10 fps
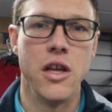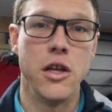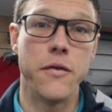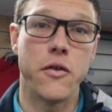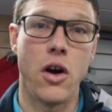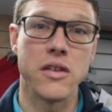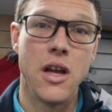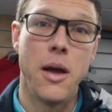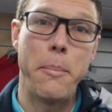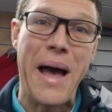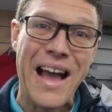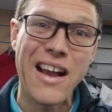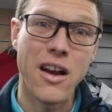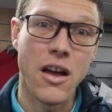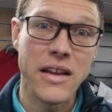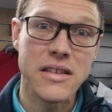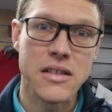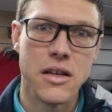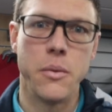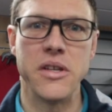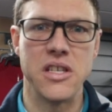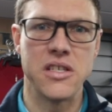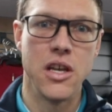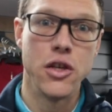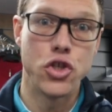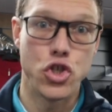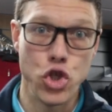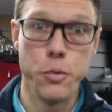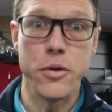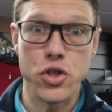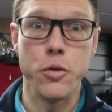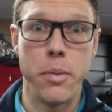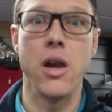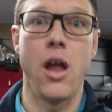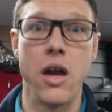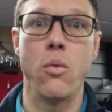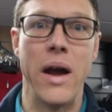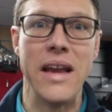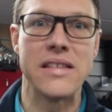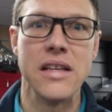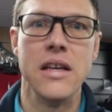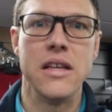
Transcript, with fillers: You've got Pack Light, which is super lightweight,